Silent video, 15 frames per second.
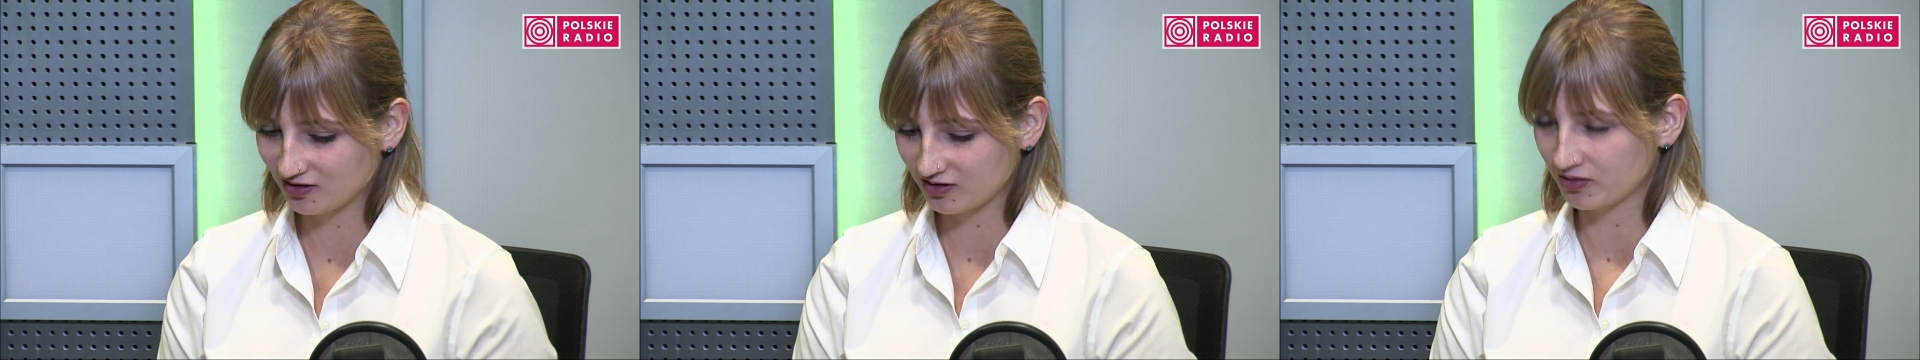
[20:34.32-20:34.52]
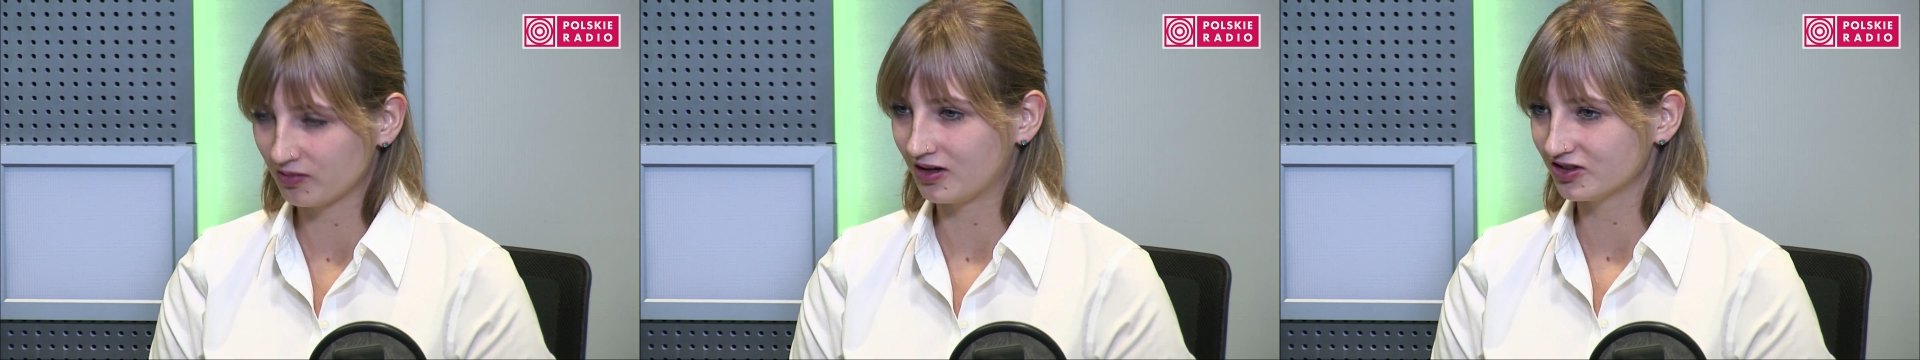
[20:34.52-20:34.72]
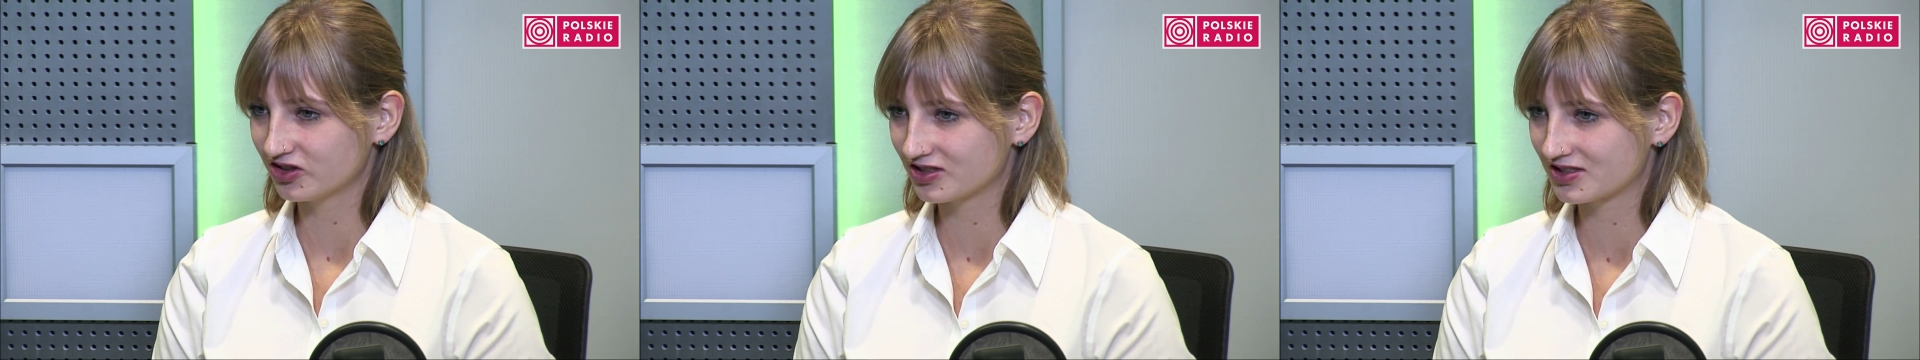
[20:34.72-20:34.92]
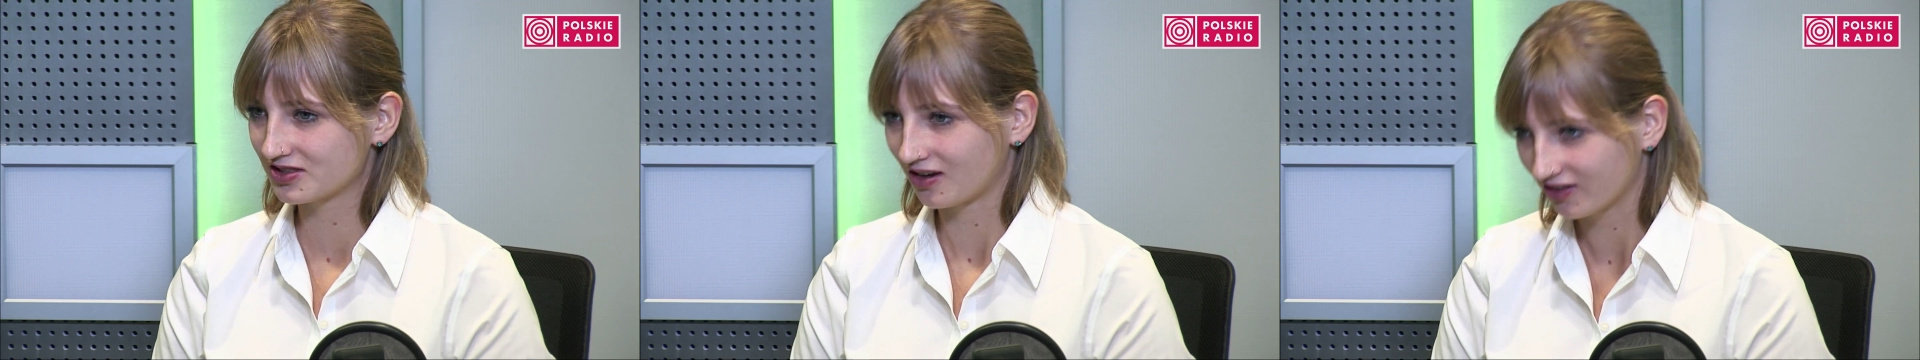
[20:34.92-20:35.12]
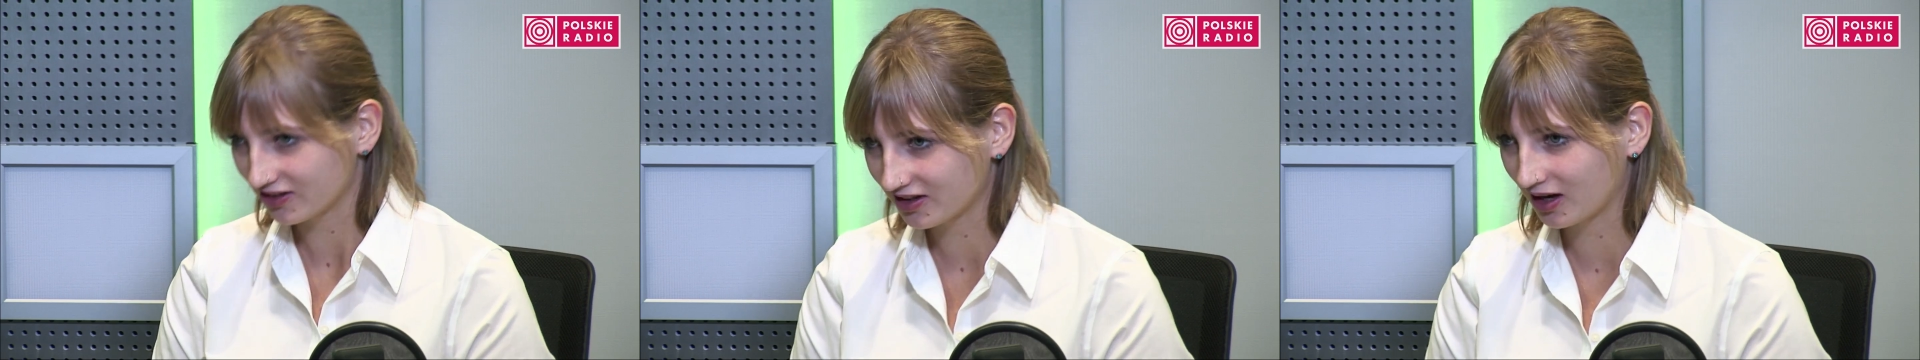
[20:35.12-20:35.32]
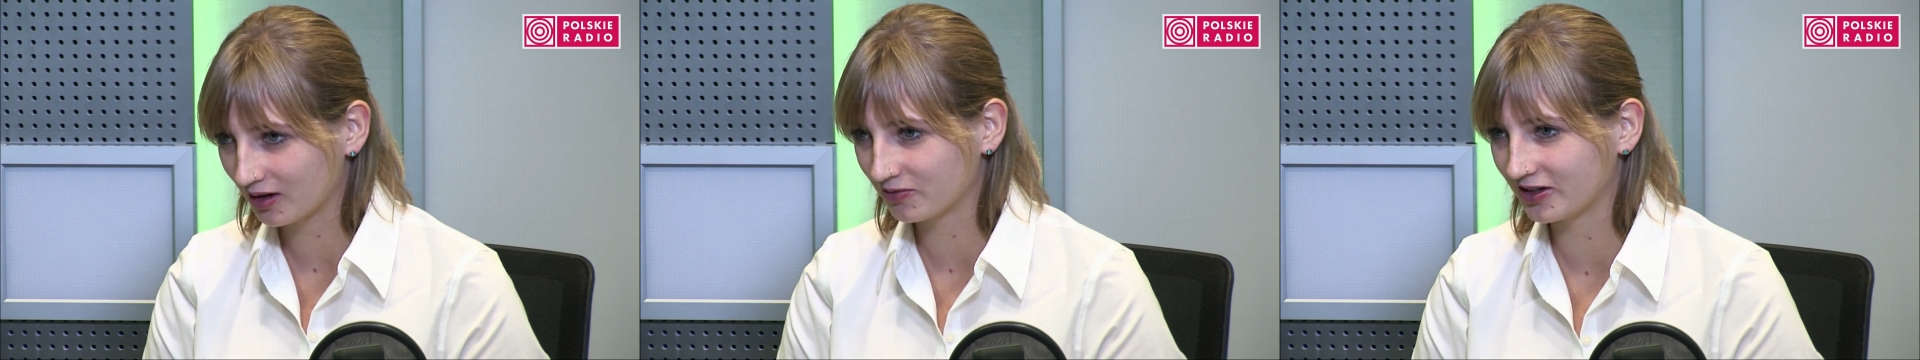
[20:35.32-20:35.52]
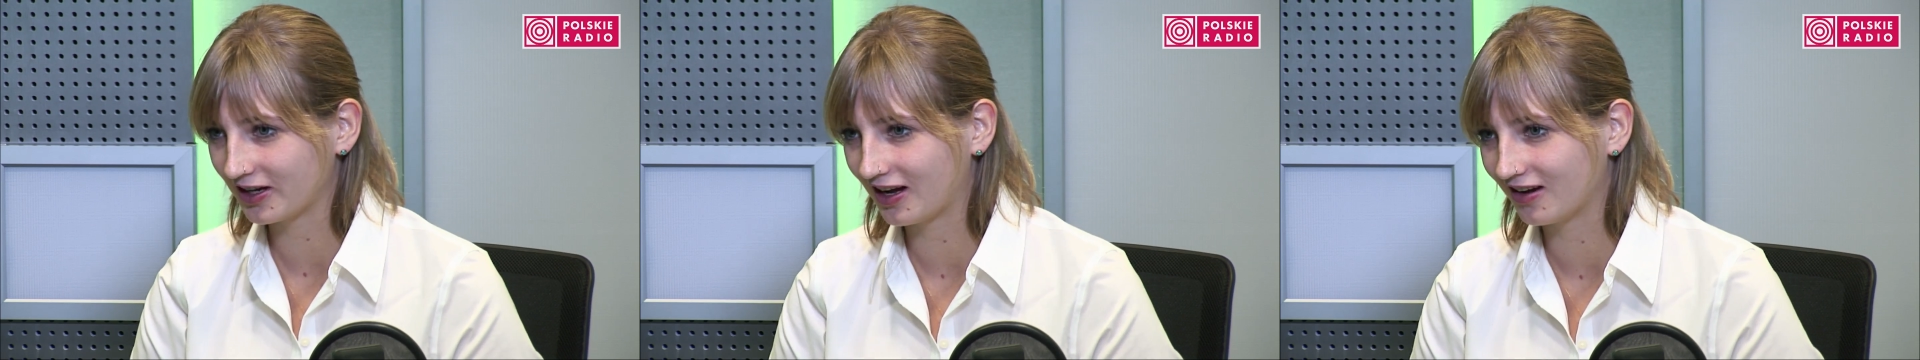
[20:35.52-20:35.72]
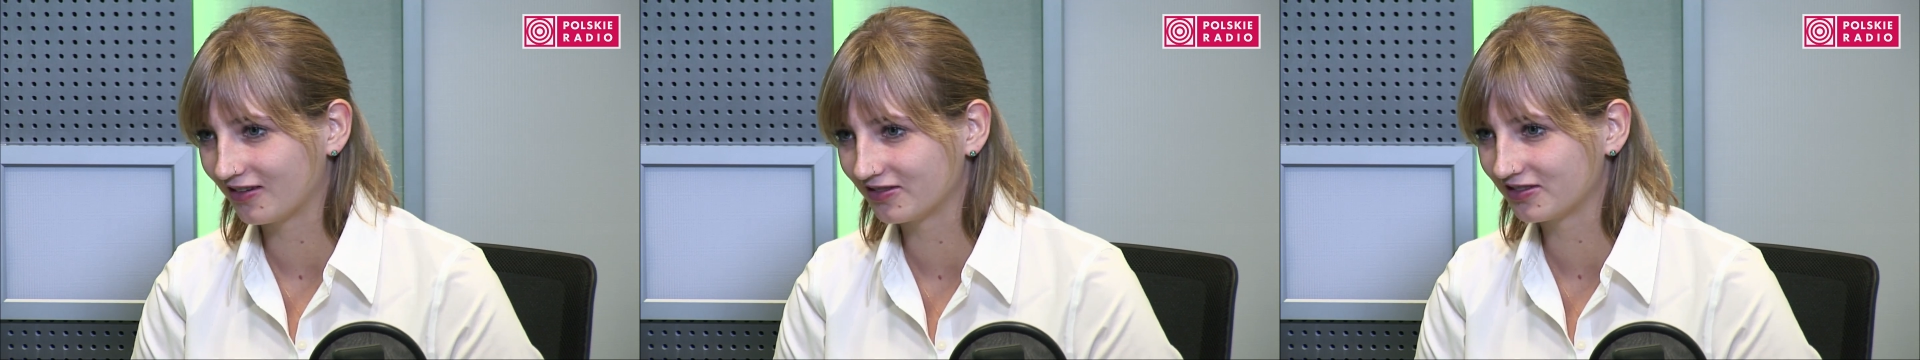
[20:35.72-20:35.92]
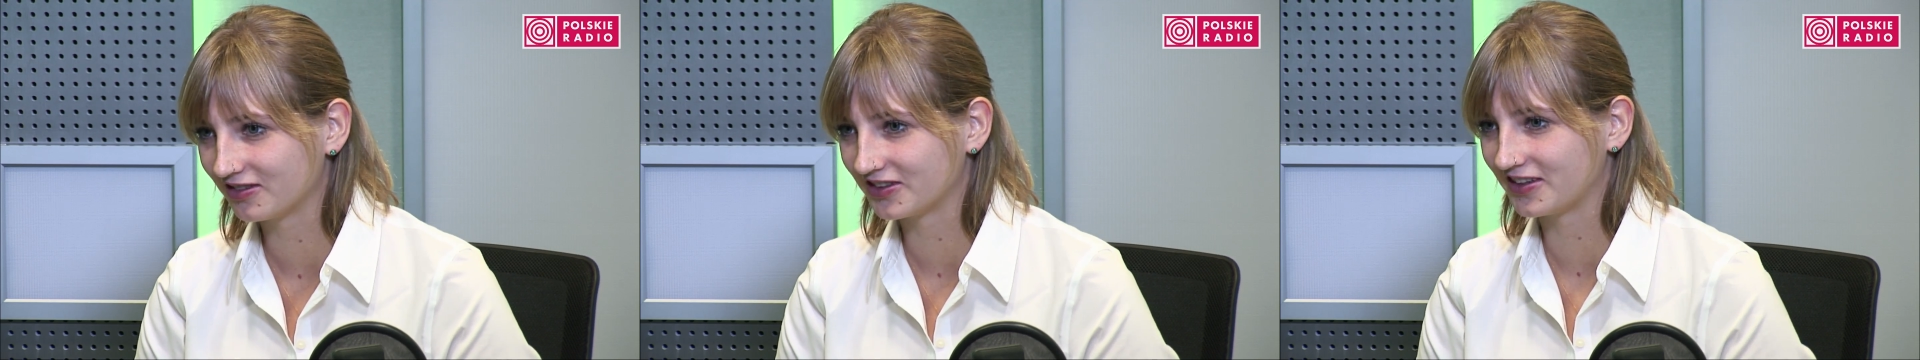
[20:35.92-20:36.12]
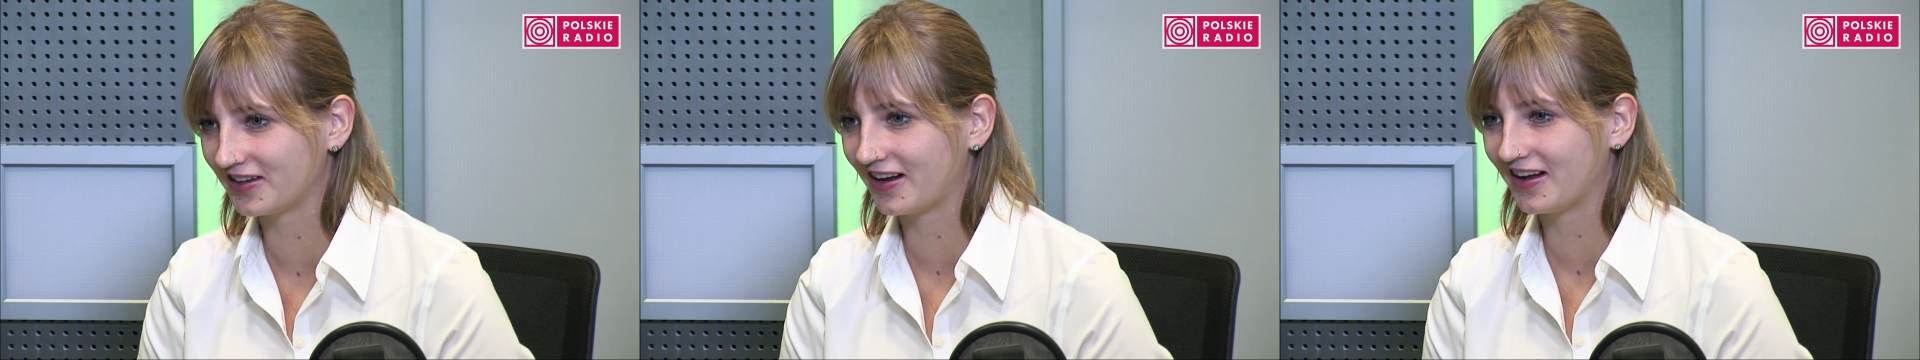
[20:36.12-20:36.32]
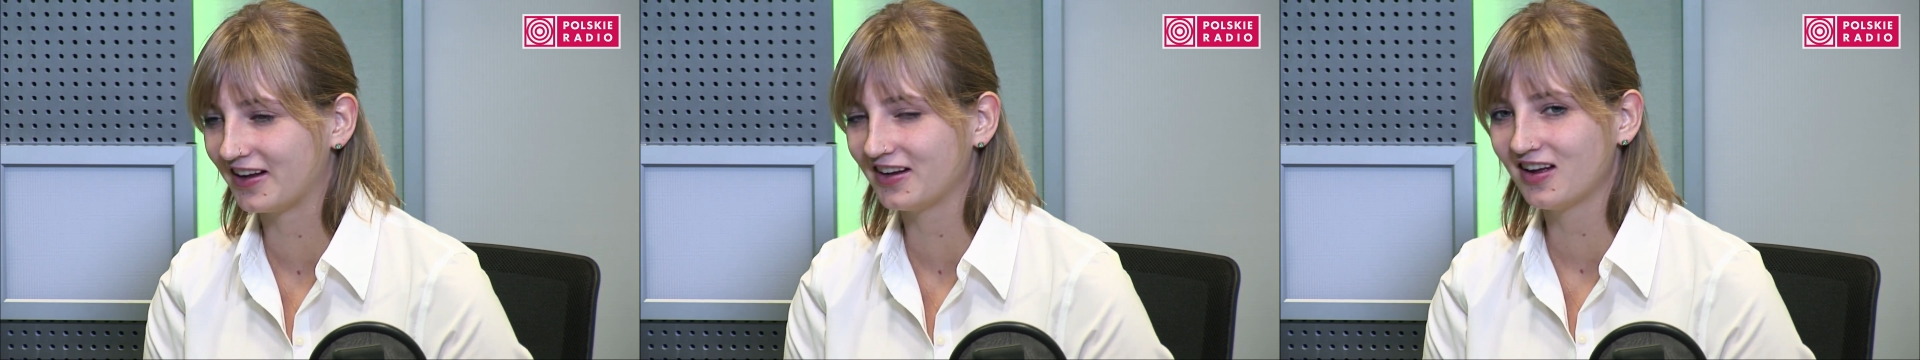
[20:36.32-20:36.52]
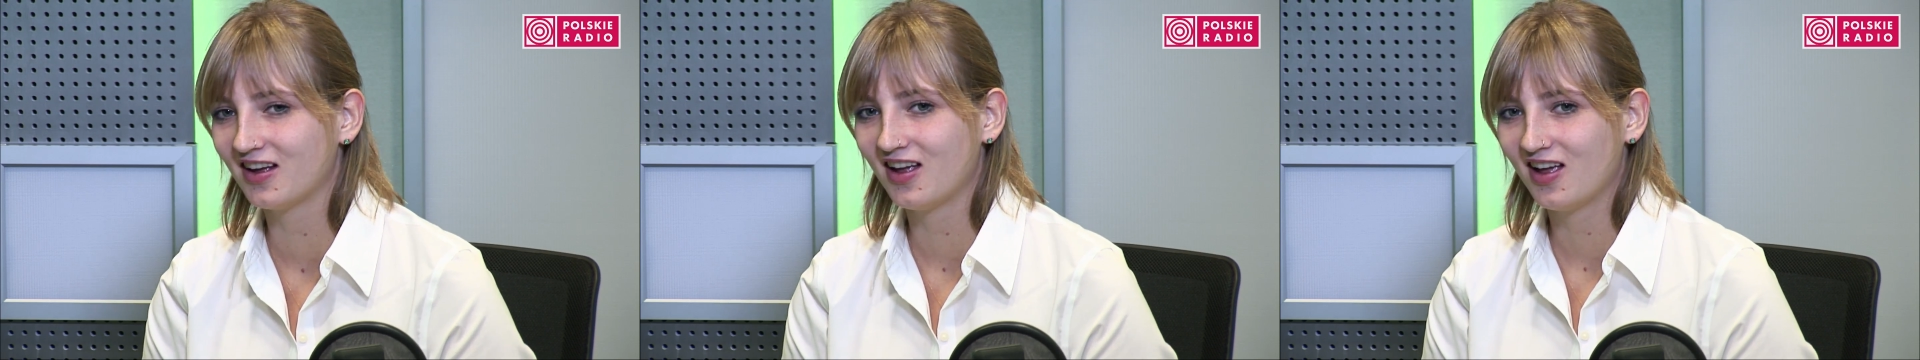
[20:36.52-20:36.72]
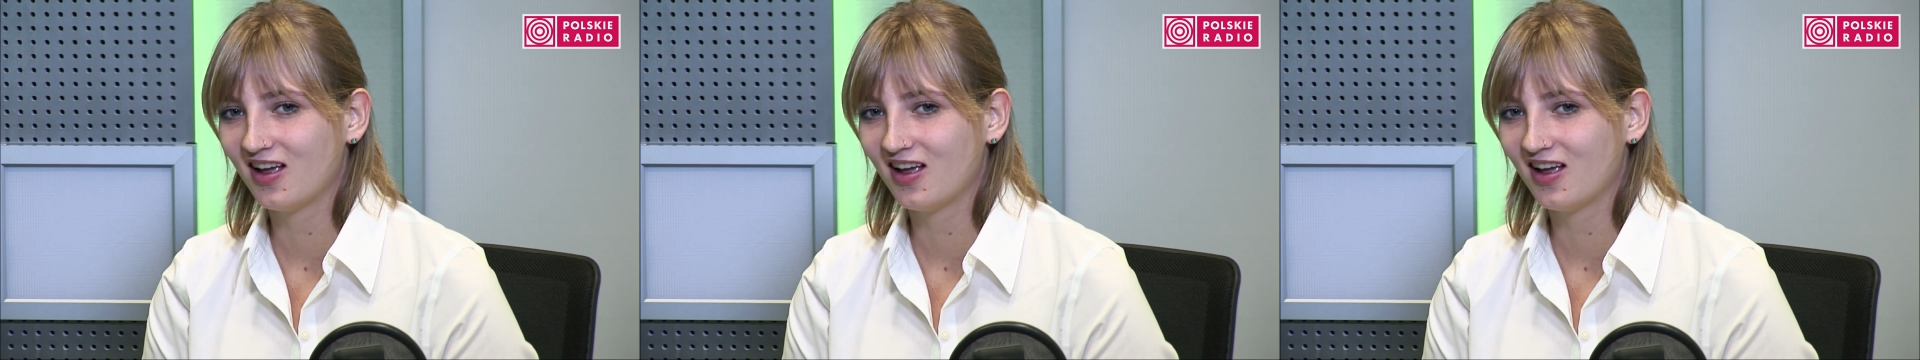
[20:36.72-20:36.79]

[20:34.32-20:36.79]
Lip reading: you so much. That's all the time we have for today.